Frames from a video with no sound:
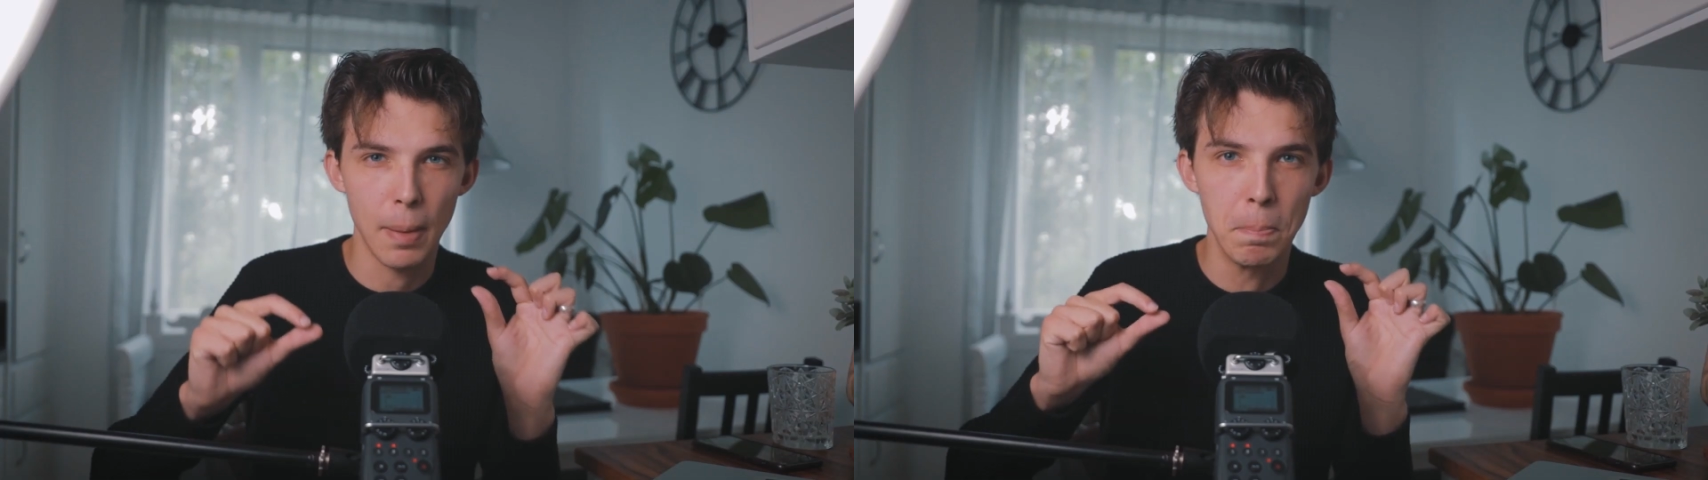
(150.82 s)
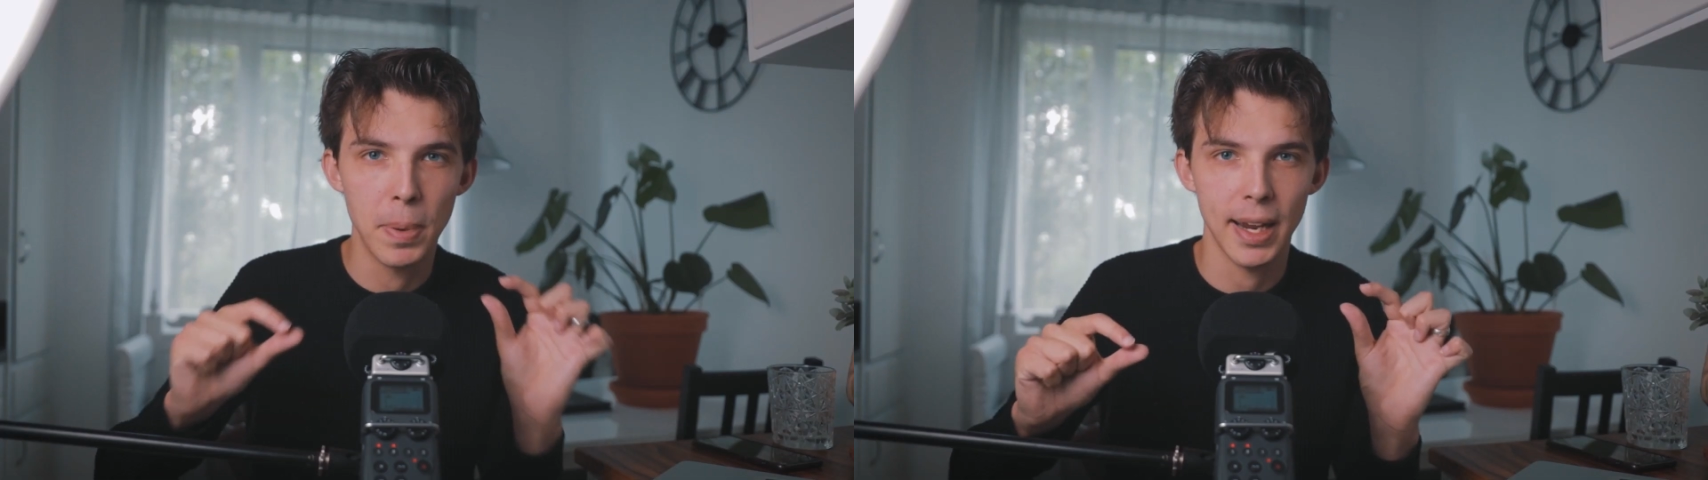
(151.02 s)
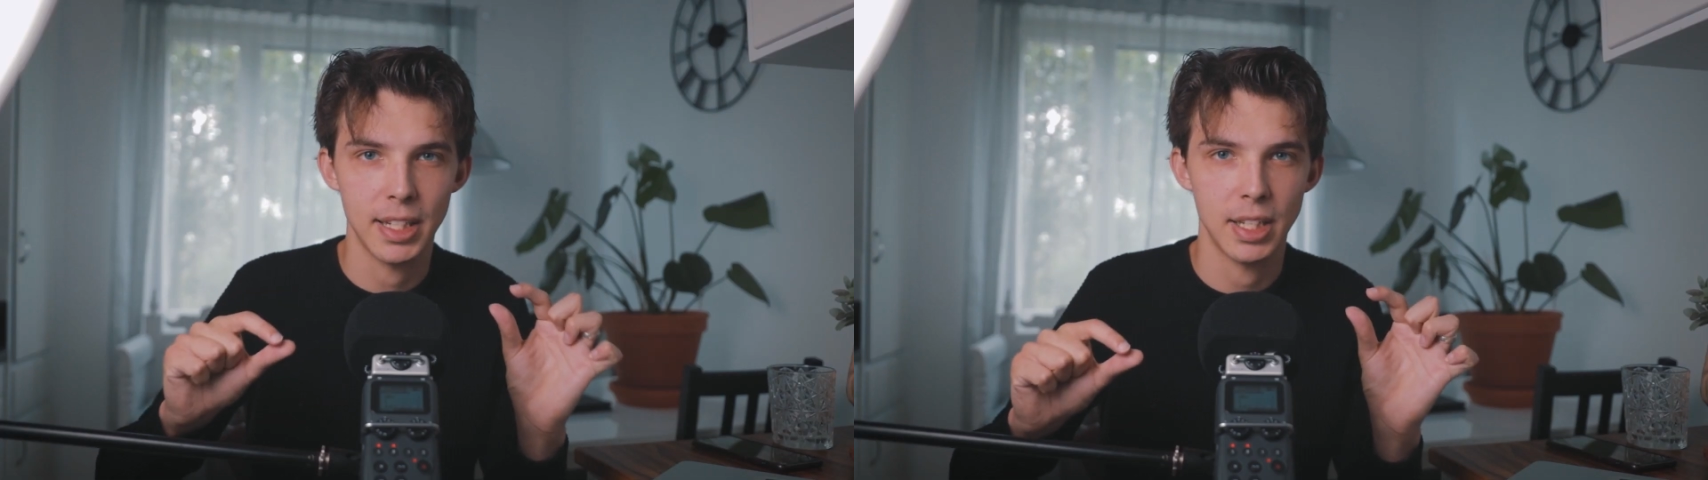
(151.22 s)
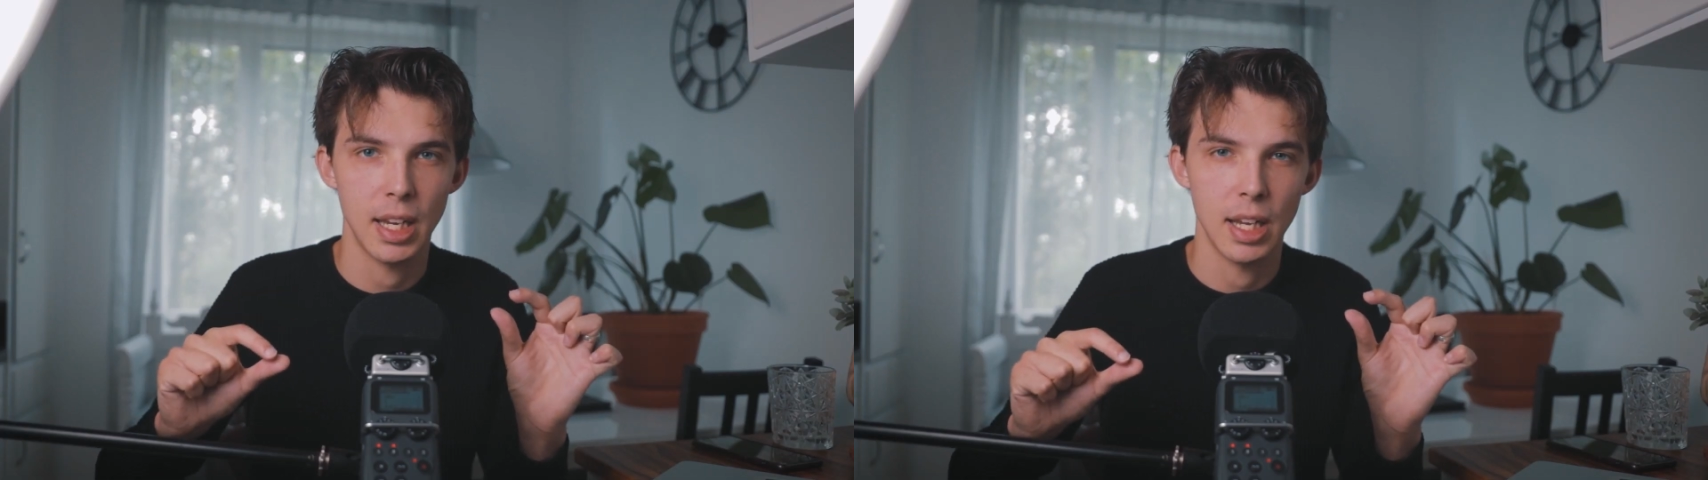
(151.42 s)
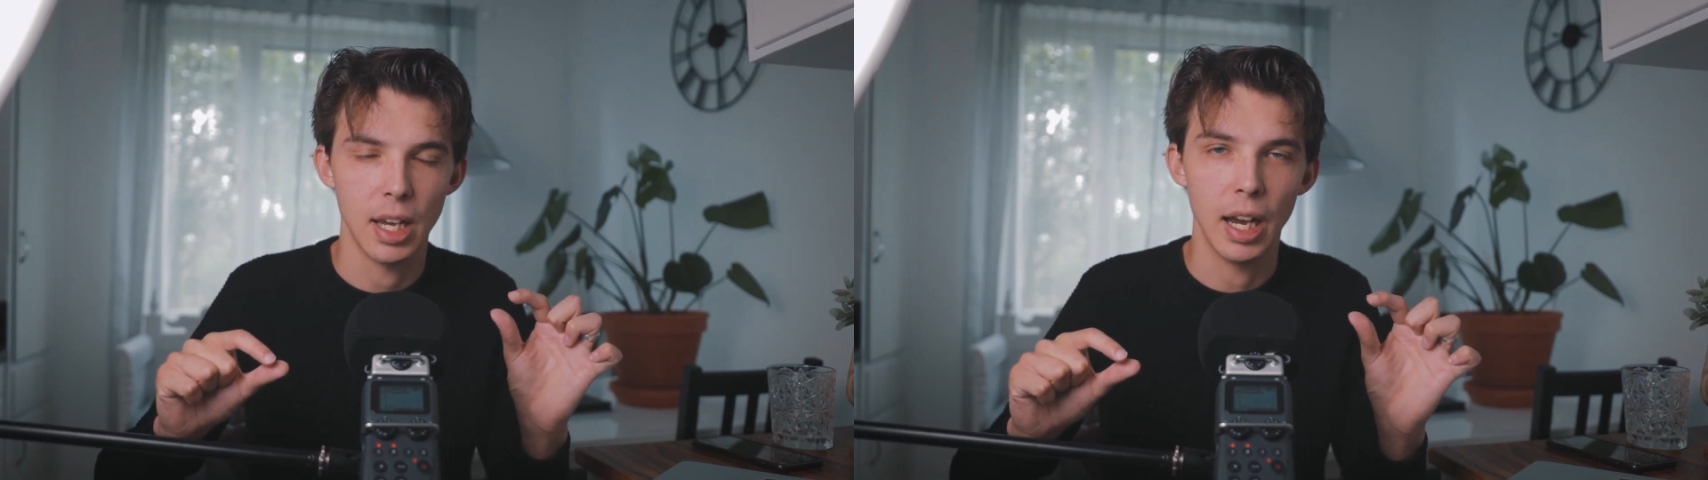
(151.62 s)
a bit
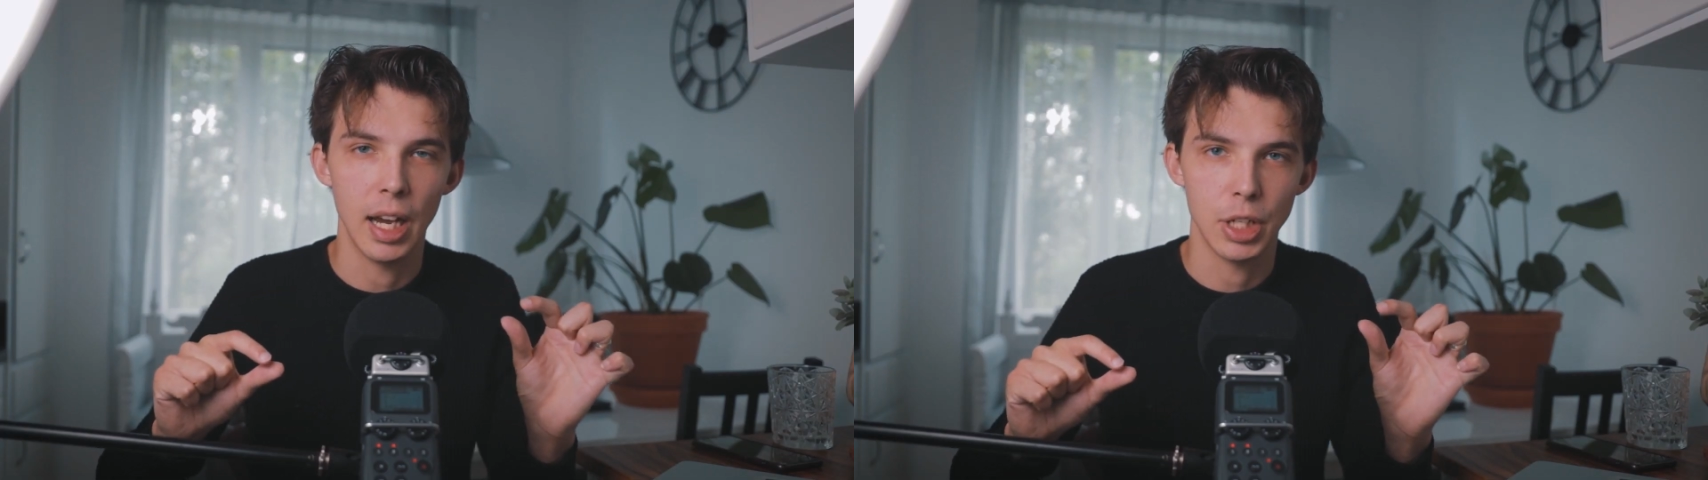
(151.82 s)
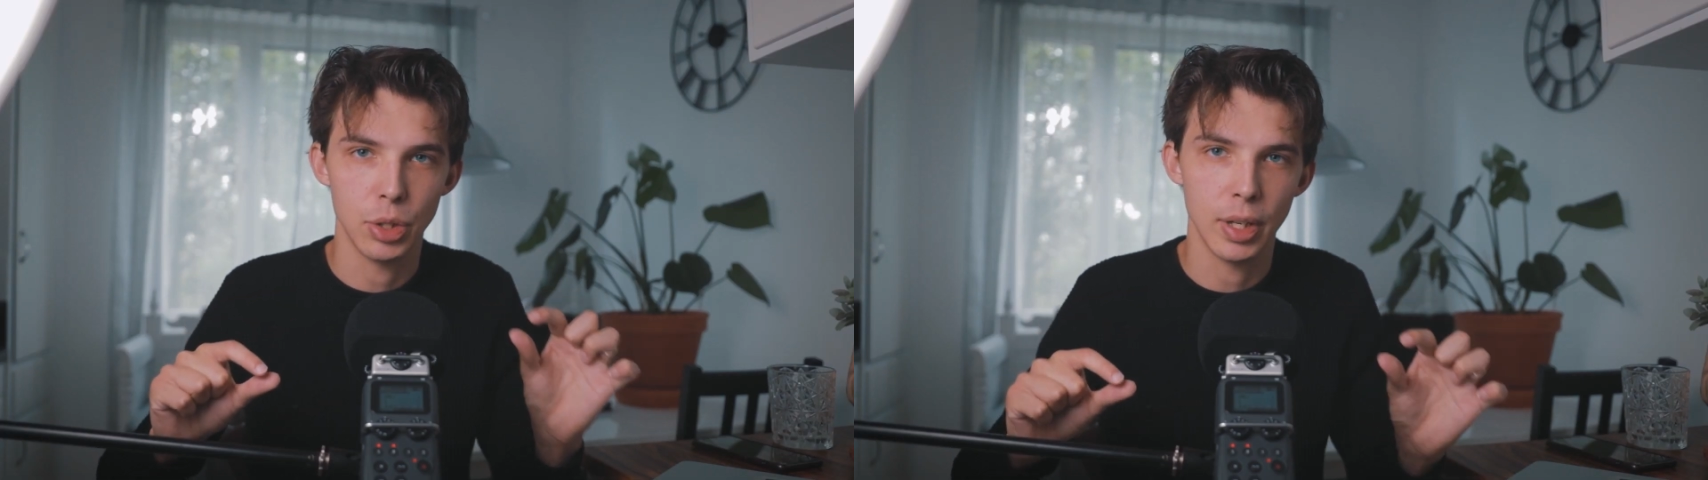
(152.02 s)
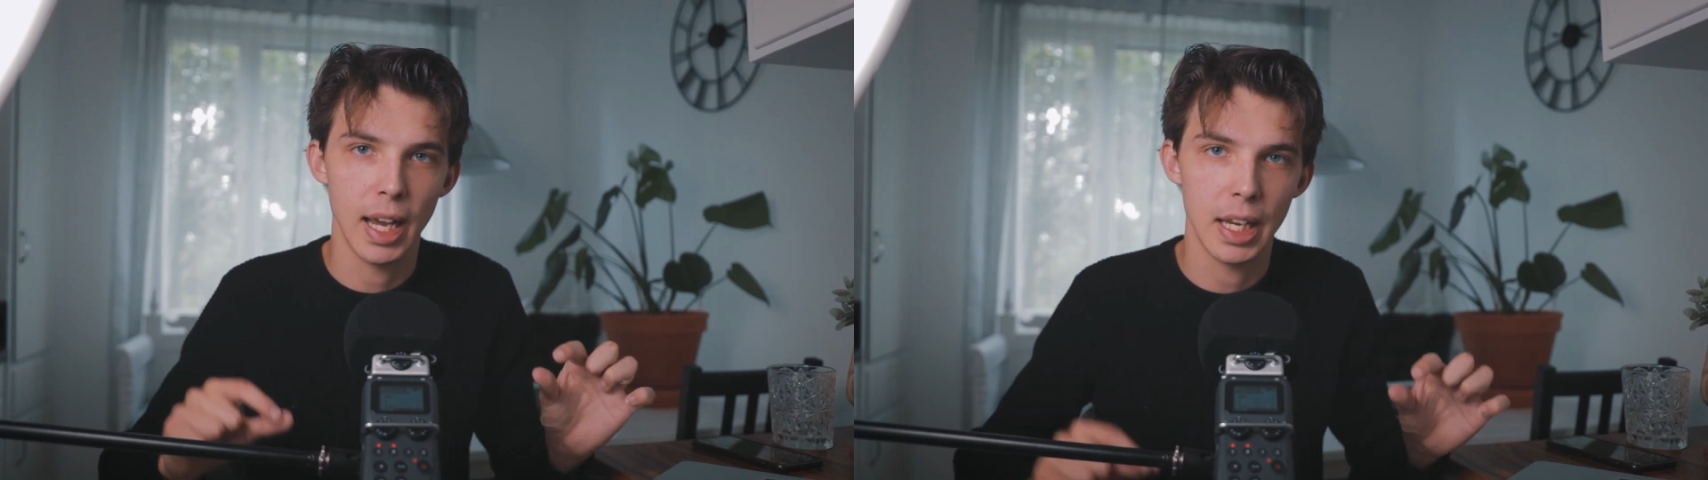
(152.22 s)
to